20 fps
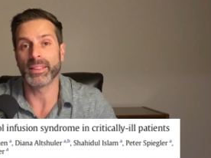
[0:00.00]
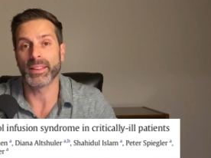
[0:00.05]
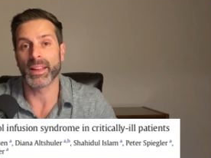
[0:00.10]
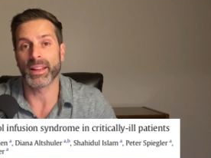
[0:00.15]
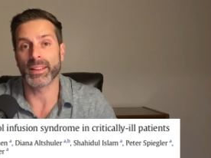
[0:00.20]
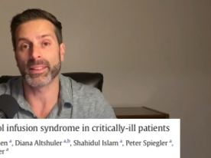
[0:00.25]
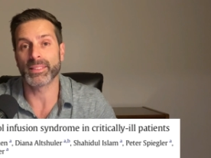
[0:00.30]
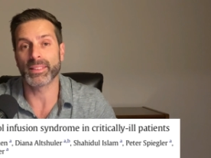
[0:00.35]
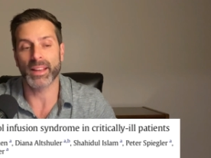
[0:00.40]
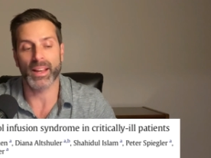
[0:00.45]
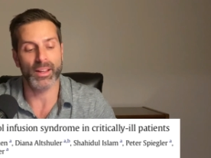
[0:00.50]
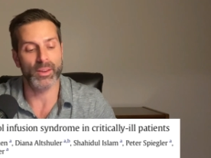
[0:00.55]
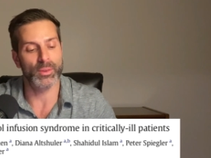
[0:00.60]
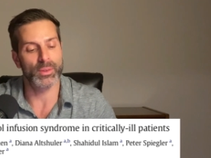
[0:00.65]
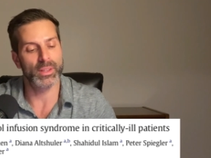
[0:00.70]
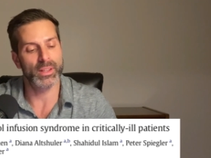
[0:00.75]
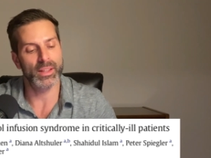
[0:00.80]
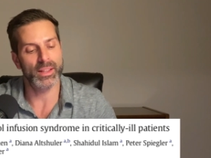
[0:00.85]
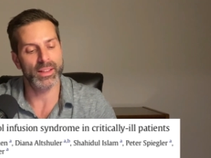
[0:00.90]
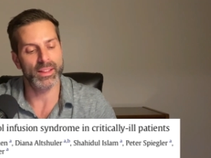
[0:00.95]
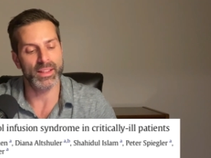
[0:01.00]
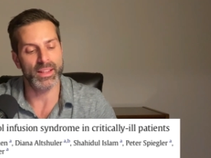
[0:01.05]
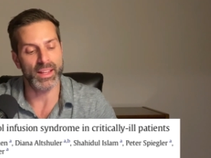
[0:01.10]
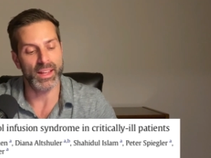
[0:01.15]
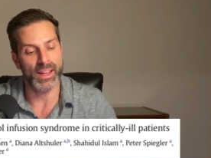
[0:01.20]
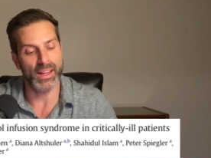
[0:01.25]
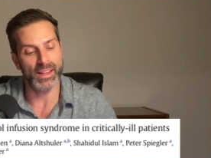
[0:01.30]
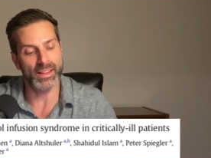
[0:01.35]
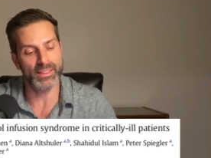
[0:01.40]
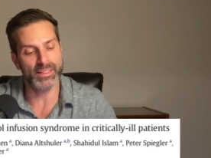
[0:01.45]
that is titled
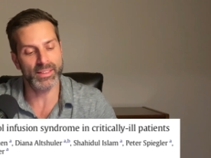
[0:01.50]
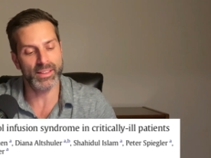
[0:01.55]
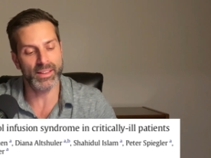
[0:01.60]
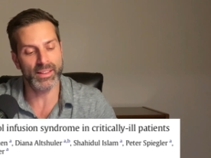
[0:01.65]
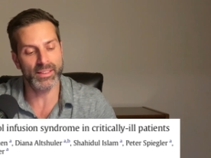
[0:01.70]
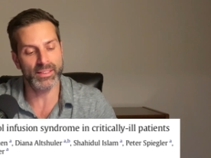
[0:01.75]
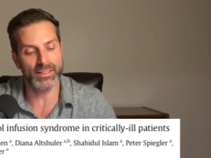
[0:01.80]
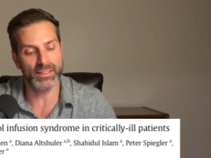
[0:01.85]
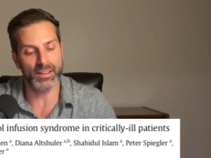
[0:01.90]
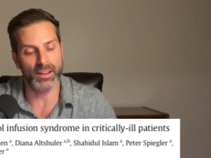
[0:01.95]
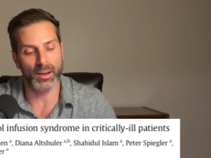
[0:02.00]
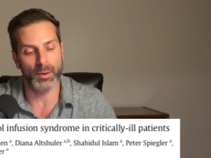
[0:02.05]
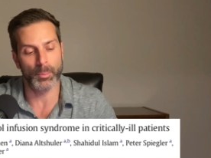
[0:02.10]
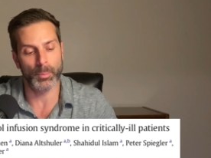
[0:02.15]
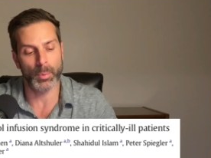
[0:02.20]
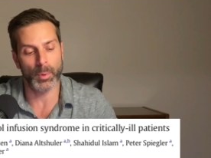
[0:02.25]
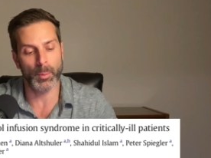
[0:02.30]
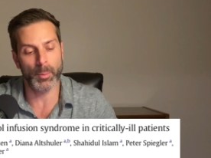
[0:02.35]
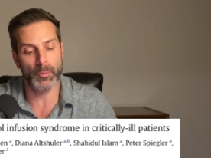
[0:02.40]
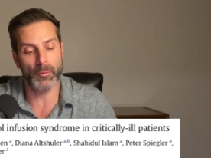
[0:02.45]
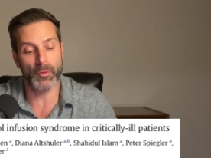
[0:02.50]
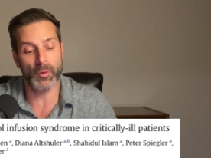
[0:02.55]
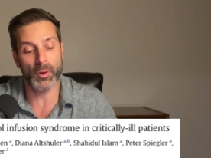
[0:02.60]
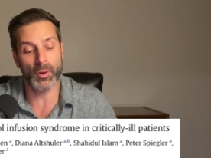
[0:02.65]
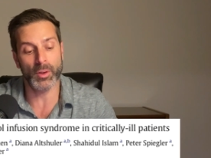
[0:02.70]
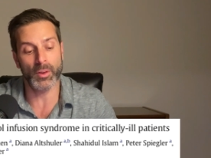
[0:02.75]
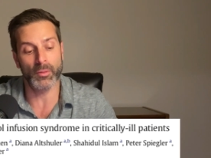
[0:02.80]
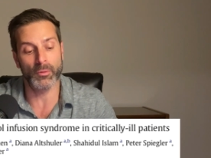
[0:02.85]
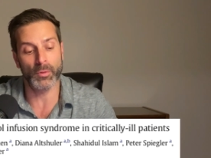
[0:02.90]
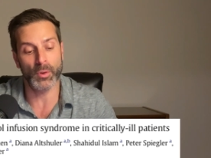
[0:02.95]
The Incidence of
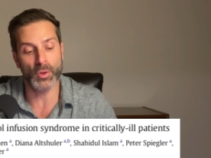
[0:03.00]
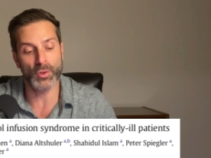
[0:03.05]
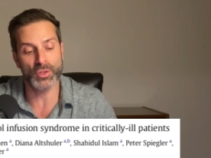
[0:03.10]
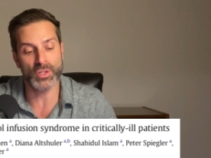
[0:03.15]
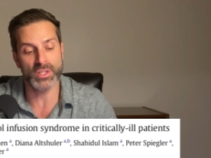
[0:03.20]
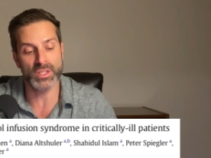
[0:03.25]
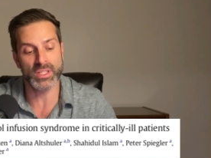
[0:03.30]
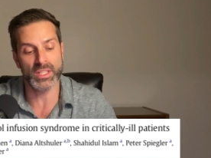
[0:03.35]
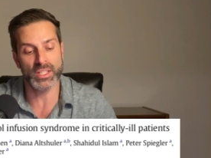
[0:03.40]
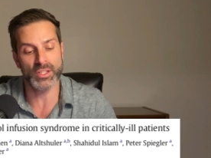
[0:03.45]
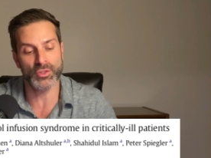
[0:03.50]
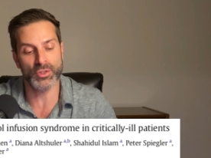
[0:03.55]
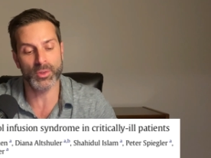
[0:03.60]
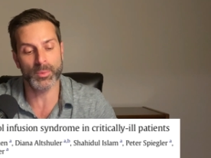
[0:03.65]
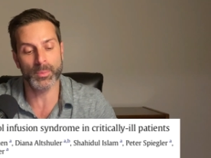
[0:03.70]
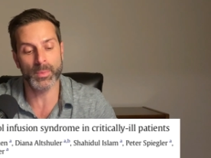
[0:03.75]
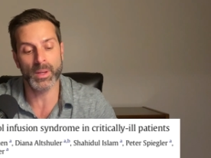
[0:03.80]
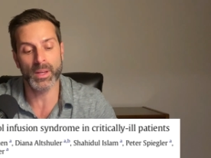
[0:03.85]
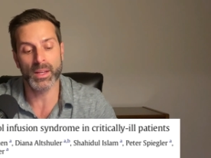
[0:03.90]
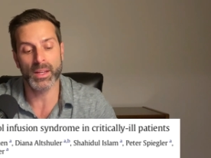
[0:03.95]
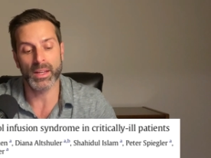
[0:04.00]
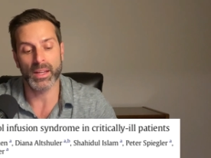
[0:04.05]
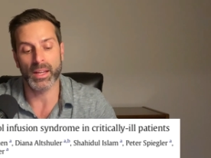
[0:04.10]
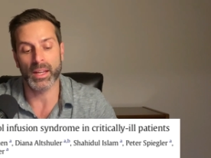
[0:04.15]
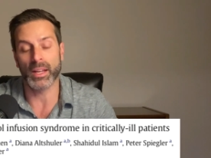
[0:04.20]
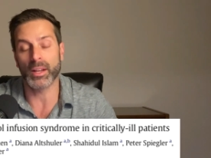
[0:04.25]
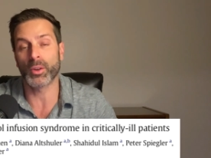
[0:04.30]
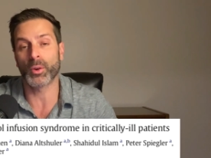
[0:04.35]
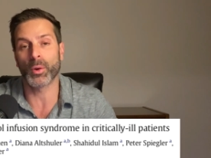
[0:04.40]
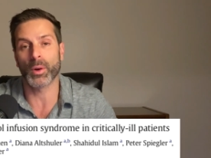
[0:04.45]
Propofol Infusion Syndrome
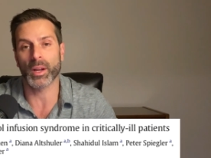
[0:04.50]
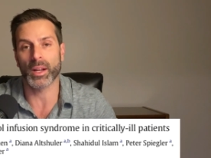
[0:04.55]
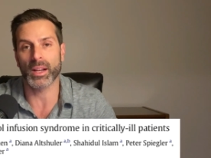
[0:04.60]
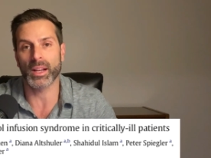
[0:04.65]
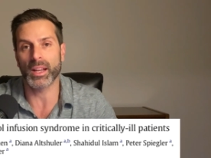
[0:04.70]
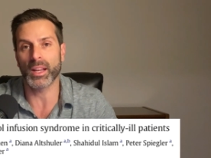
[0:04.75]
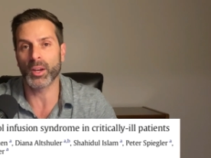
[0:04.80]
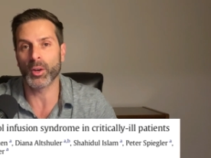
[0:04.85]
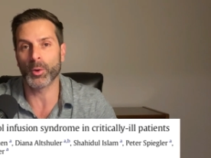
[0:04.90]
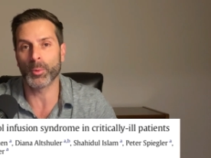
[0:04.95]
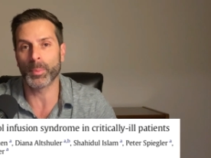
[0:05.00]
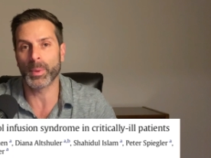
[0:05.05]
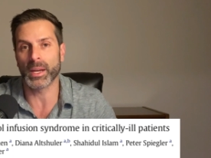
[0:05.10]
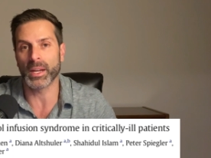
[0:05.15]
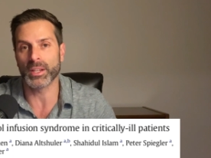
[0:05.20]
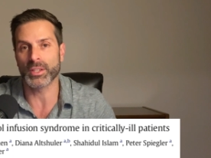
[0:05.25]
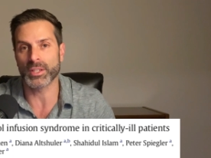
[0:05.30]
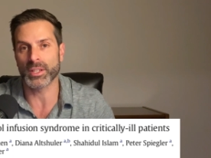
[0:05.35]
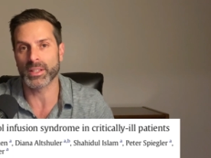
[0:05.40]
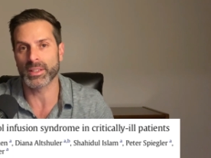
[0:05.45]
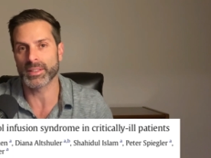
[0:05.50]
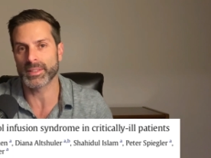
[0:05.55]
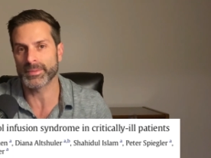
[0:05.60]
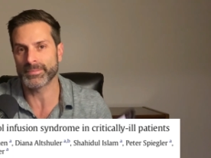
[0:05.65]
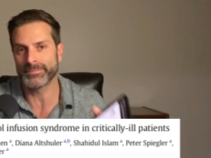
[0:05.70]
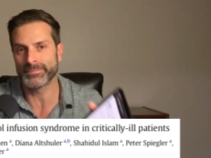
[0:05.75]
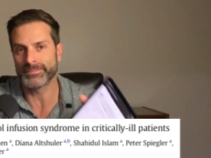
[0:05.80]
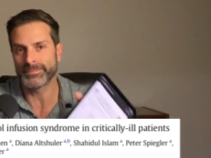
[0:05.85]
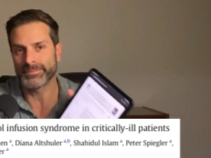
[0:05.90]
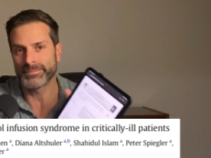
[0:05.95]
in Critically Ill Patients.
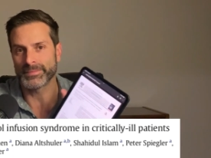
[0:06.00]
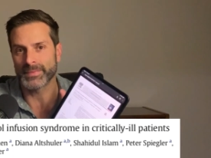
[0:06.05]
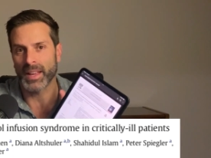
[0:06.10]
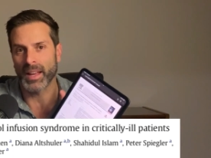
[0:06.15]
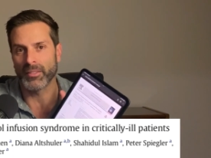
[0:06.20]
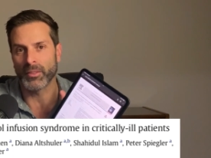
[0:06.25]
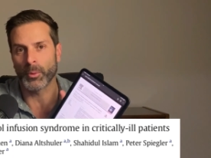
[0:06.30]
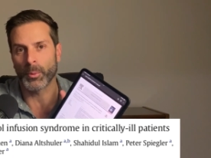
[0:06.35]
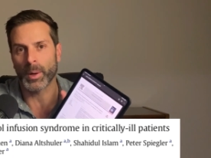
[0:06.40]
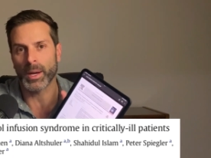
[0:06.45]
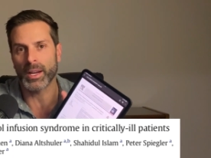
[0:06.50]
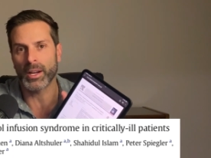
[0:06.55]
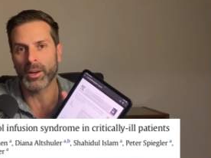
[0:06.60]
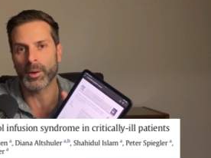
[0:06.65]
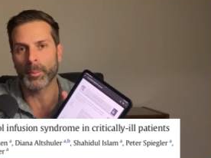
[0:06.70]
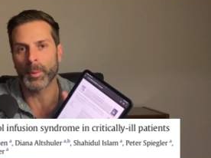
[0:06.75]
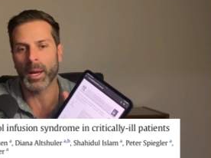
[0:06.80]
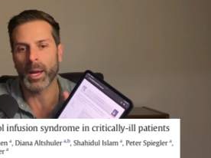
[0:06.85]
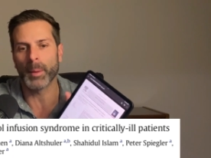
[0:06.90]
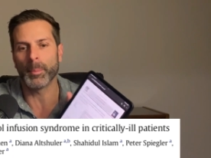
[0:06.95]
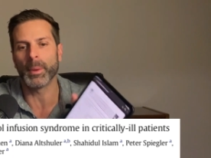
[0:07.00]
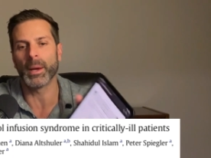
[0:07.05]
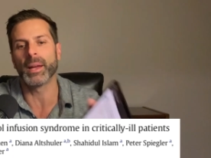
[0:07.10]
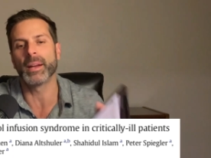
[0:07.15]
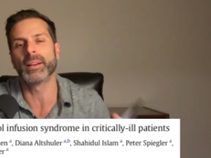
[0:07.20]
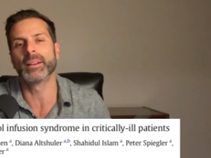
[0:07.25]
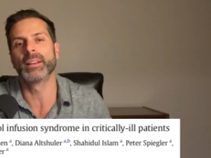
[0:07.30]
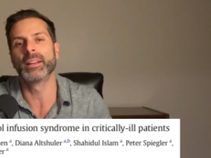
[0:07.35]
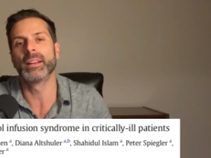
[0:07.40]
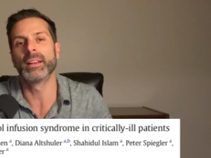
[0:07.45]
I have it right here on my iPad.
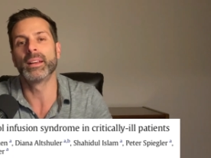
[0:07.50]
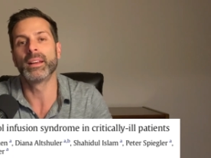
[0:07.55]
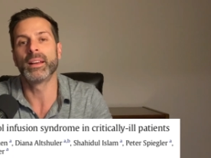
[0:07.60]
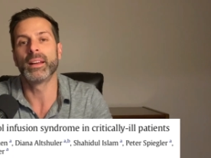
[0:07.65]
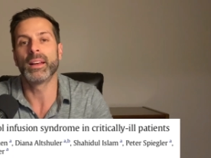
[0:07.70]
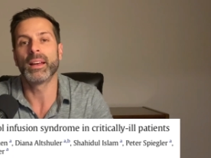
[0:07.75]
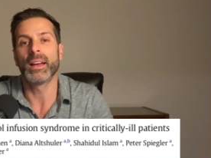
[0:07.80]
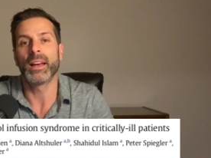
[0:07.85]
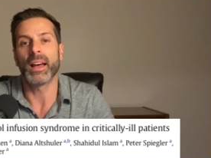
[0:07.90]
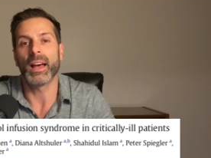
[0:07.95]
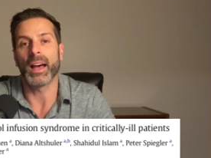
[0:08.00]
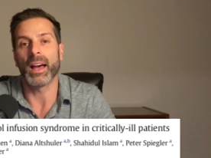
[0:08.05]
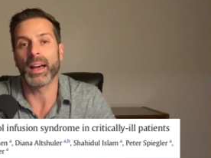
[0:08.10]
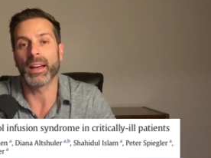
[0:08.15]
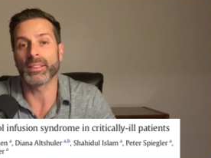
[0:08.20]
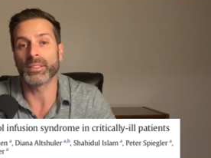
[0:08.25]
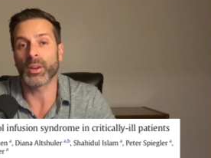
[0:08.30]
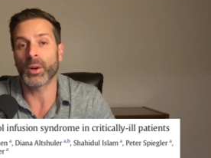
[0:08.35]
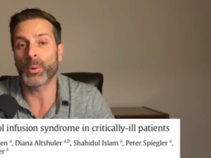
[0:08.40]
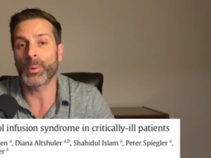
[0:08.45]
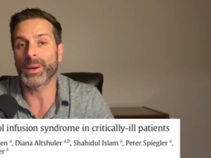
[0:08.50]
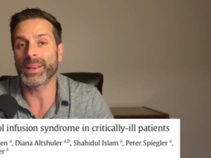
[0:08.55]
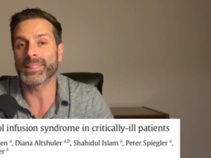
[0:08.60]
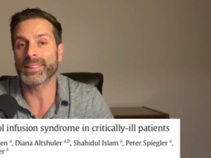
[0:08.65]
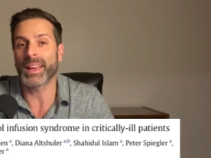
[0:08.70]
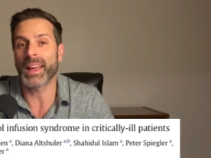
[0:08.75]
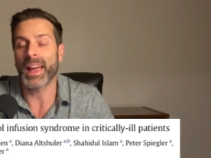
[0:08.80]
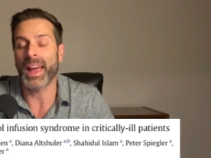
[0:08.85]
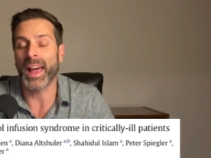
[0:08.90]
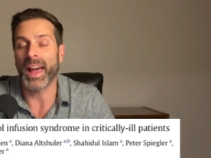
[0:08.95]
As always,
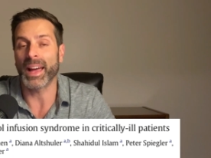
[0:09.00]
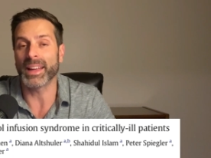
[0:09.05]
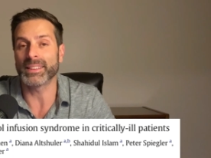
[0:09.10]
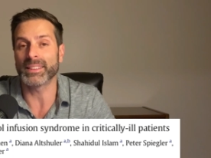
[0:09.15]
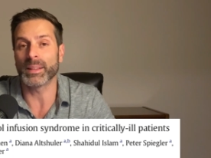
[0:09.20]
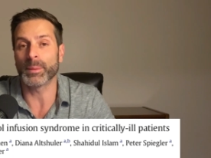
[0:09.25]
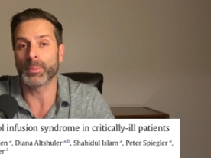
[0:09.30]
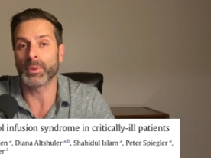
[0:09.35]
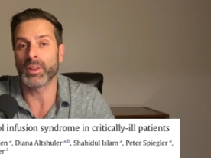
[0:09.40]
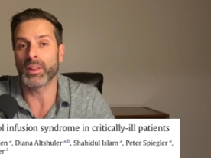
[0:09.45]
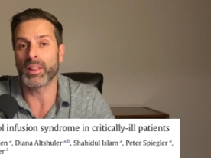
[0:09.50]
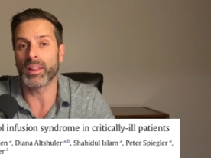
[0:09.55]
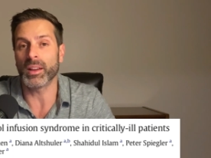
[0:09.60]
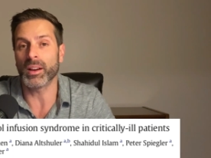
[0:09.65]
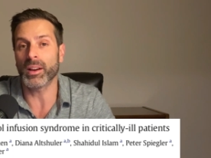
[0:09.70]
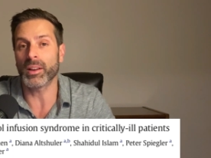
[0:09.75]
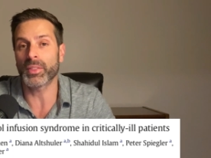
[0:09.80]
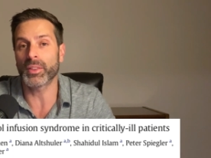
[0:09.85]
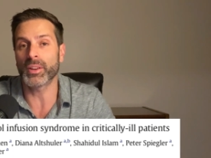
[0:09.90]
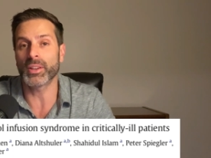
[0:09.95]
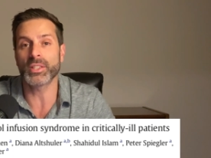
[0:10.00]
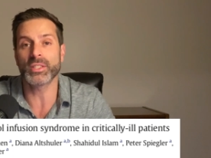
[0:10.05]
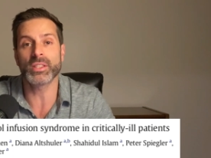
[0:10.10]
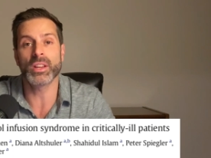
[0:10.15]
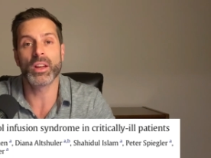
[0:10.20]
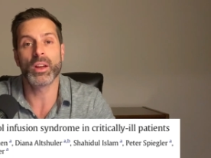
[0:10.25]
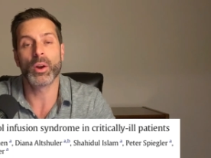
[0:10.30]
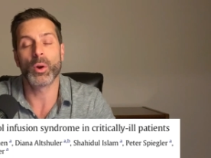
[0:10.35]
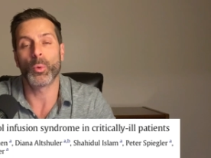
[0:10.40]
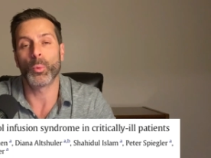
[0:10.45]
hat tip to the authors.
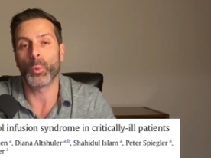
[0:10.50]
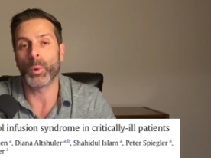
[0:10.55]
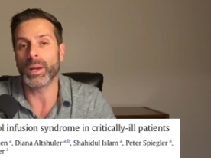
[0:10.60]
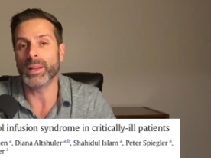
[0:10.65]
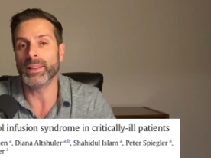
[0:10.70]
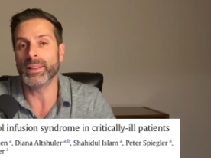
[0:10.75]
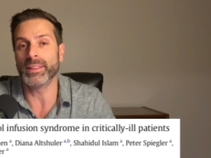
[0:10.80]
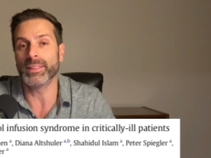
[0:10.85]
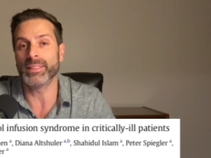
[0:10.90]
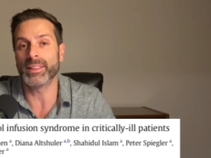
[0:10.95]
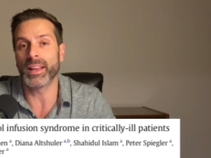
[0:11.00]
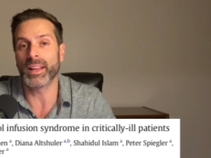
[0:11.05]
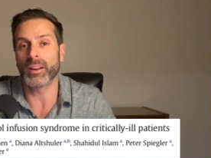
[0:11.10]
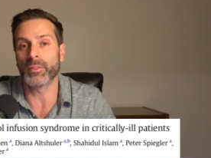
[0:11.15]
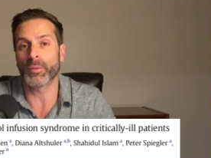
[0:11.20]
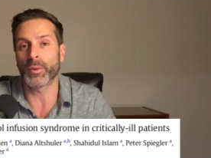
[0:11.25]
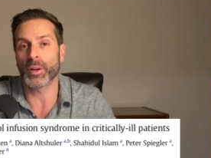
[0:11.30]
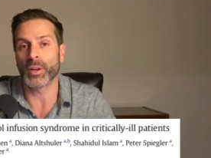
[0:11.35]
Read these data for